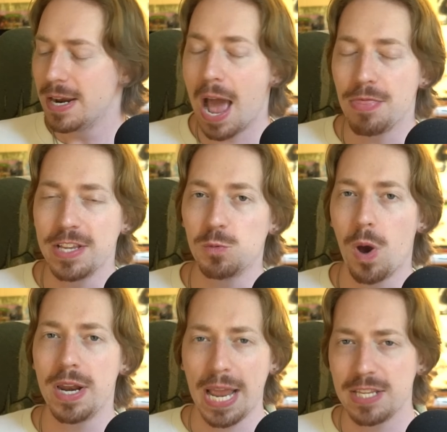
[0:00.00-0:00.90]
Now, this
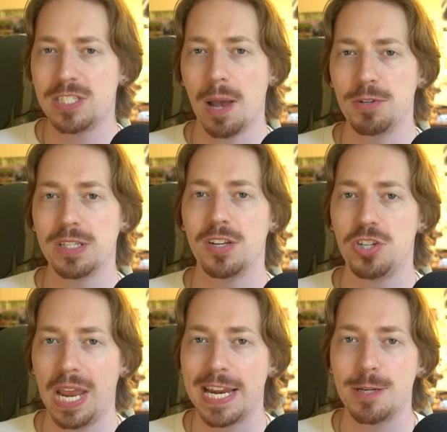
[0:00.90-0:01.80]
one is subject to
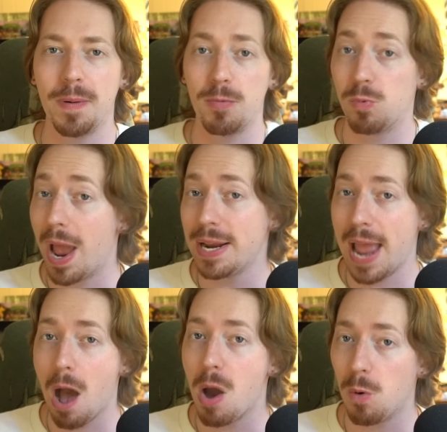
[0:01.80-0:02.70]
change, but right
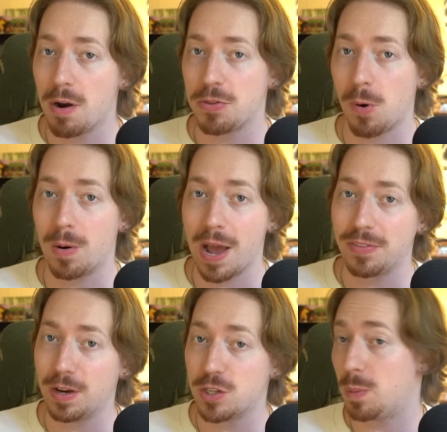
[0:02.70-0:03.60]
now I want to throw it out
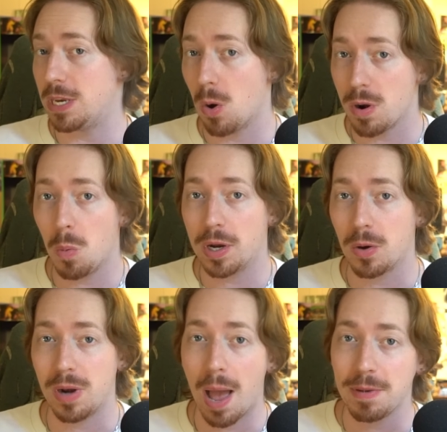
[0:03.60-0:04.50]
there because we don't know what
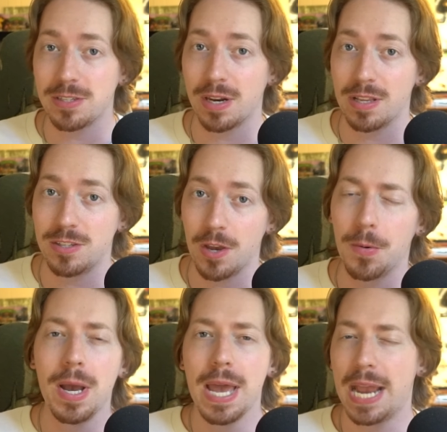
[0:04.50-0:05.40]
Konami's going to
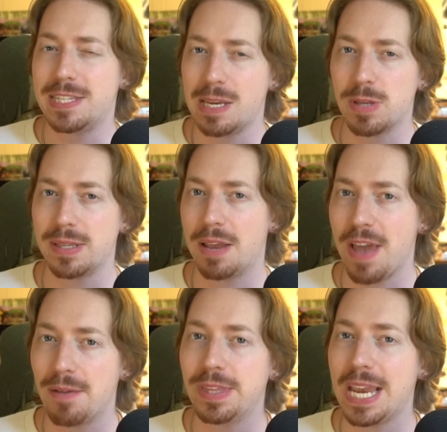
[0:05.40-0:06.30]
do. It seems like they've
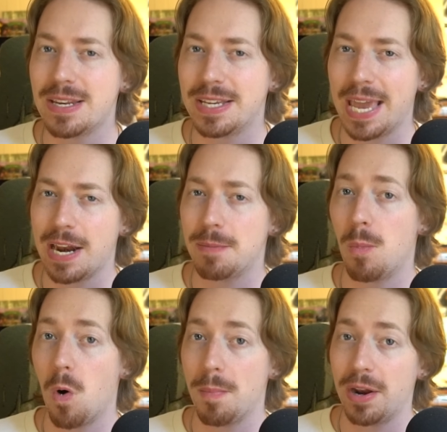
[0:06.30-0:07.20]
heavily indicated
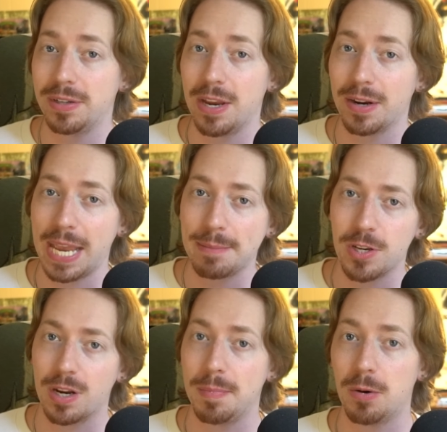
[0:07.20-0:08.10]
more Metal Gear games are
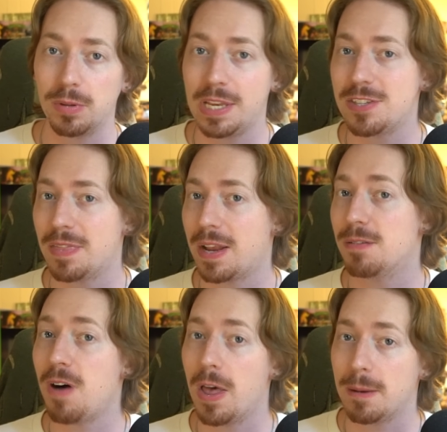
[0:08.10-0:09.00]
going to be released in like a
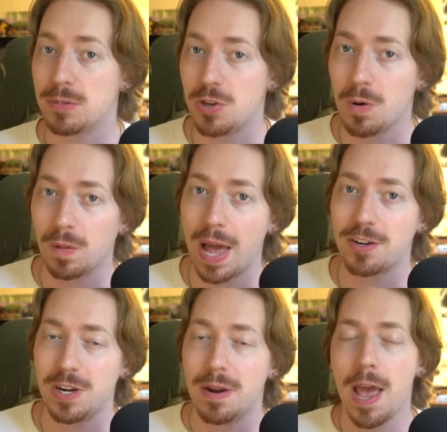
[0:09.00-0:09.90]
Volume 2
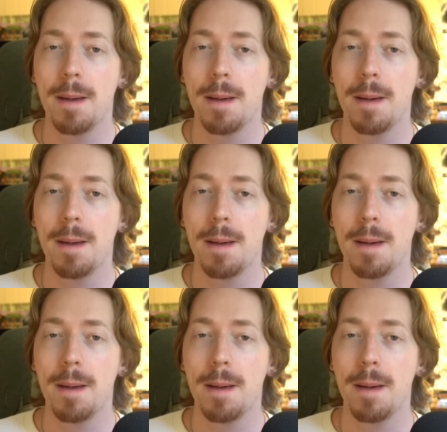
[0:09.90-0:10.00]
collection.